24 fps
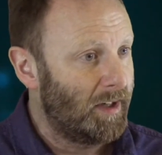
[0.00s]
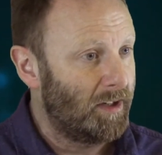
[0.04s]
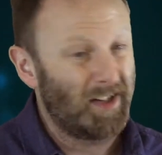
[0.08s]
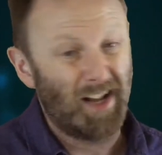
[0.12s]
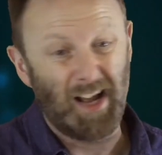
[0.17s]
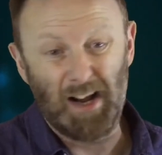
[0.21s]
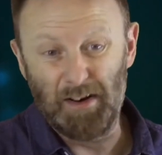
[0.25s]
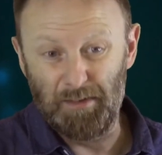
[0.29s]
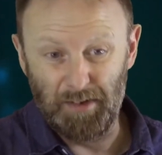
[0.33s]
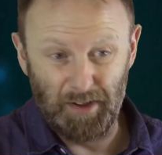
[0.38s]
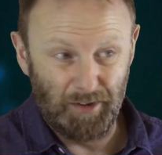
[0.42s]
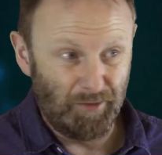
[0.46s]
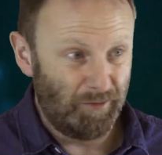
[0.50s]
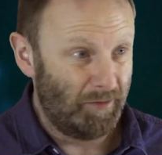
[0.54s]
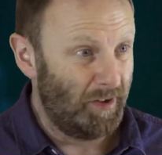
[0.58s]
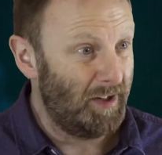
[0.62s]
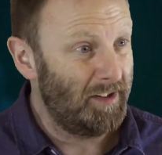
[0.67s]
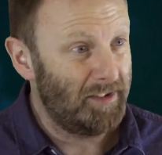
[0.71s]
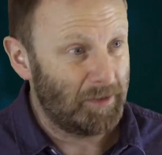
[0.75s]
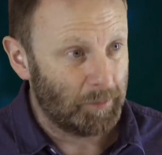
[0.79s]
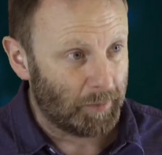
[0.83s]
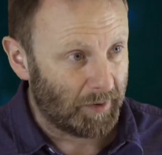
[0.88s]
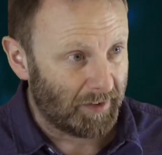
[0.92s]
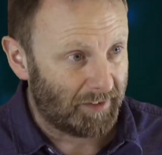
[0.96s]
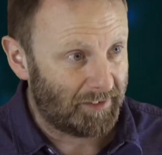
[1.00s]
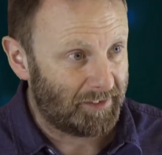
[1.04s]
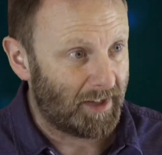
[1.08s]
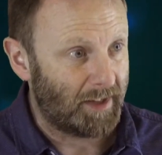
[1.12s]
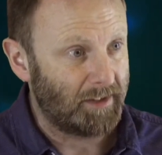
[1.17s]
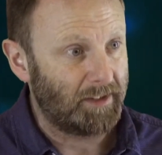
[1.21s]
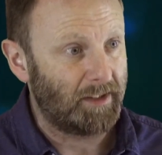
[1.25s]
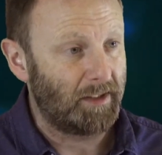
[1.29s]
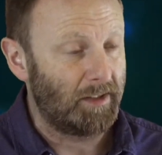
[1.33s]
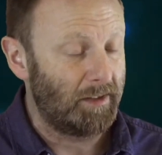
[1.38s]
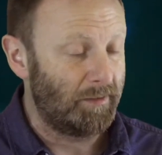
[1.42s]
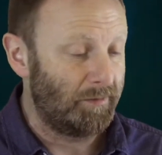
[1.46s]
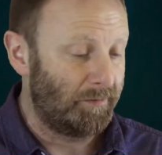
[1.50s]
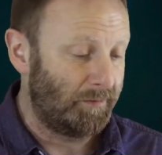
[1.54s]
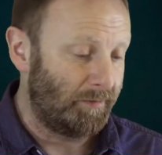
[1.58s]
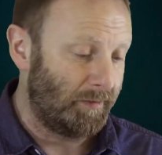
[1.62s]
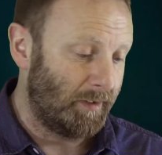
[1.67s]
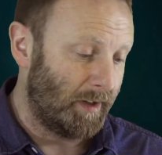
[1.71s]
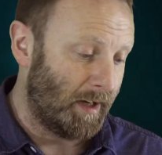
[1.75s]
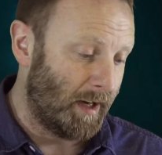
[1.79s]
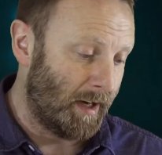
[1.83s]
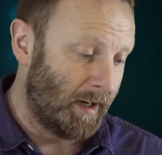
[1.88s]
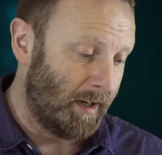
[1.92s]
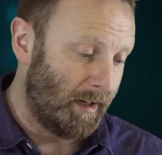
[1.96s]
or have any reasonable standard
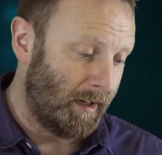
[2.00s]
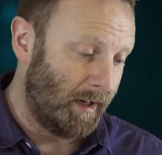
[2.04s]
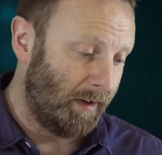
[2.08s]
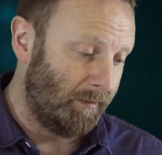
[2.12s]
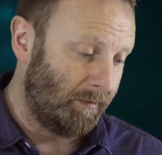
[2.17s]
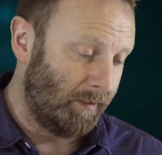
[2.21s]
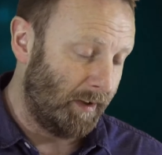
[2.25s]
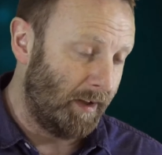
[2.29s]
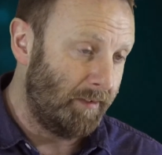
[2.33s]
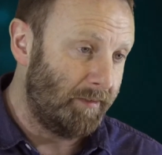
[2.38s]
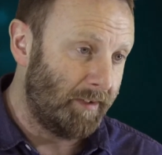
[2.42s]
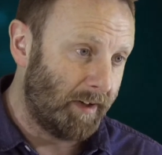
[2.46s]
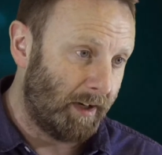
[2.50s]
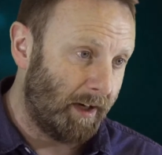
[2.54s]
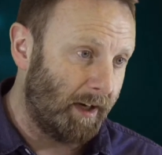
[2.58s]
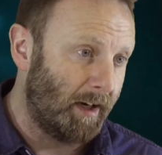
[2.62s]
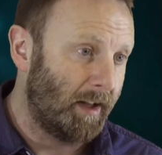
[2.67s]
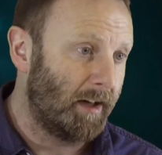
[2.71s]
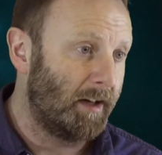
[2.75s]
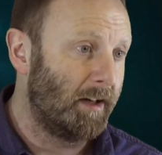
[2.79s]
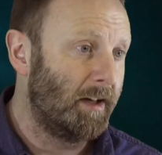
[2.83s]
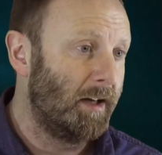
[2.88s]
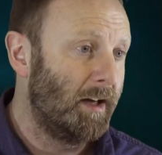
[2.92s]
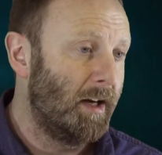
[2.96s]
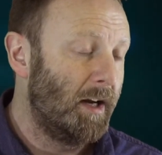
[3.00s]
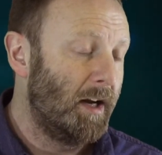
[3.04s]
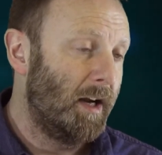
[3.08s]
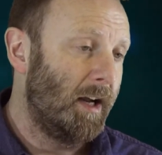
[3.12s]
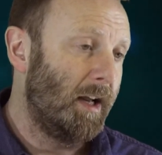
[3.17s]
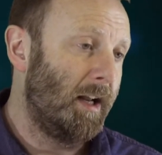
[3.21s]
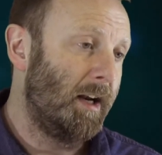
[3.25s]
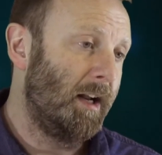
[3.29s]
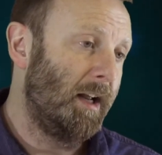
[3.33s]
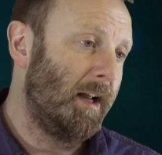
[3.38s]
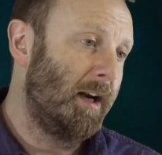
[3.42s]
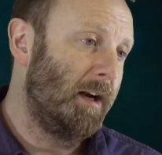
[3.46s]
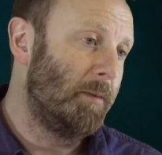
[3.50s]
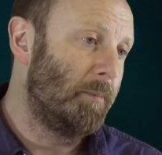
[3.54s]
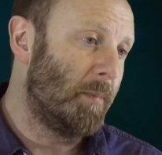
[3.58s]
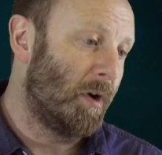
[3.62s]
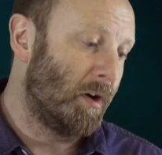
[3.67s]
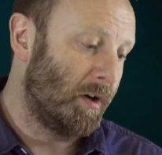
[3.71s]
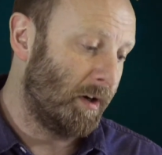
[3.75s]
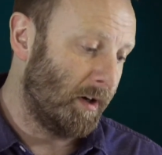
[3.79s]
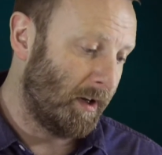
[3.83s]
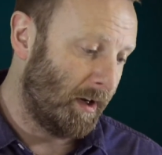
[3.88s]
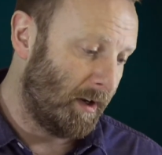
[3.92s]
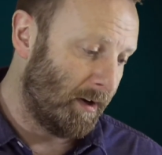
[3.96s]
of living in a
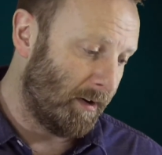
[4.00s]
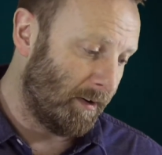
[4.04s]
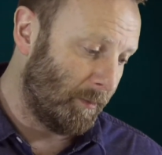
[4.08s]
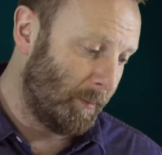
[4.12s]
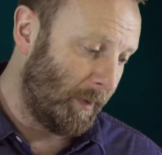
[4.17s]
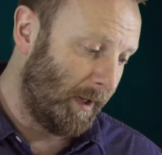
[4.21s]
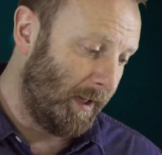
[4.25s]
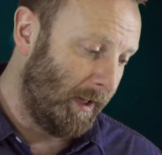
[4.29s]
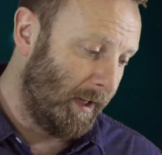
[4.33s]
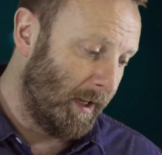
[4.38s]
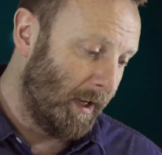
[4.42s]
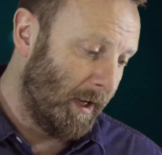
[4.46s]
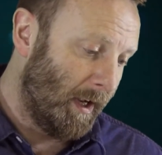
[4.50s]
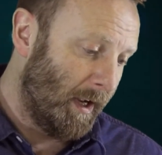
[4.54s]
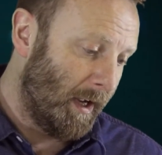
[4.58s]
modern economy,